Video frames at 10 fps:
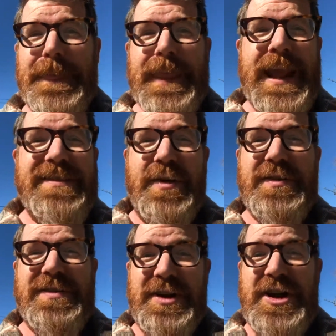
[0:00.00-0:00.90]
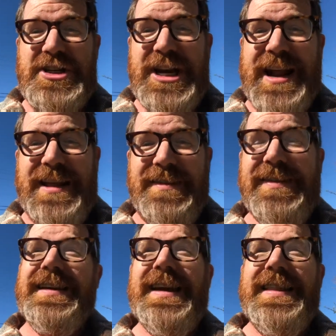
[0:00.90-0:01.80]
and so there's a good chance
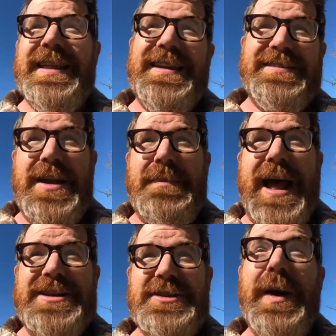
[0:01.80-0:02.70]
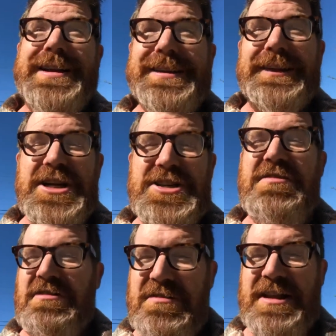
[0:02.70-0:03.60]
that it's going to match. A Red Delicious
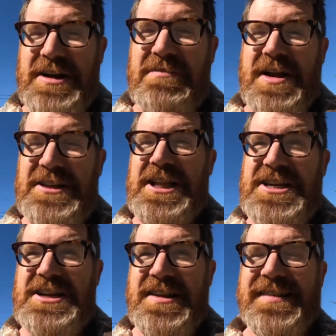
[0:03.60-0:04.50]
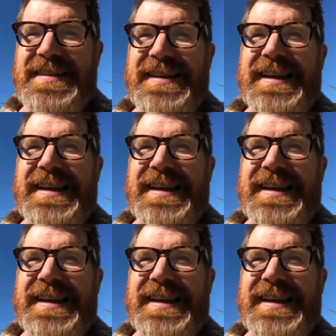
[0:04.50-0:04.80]
looks like a Red Delicious.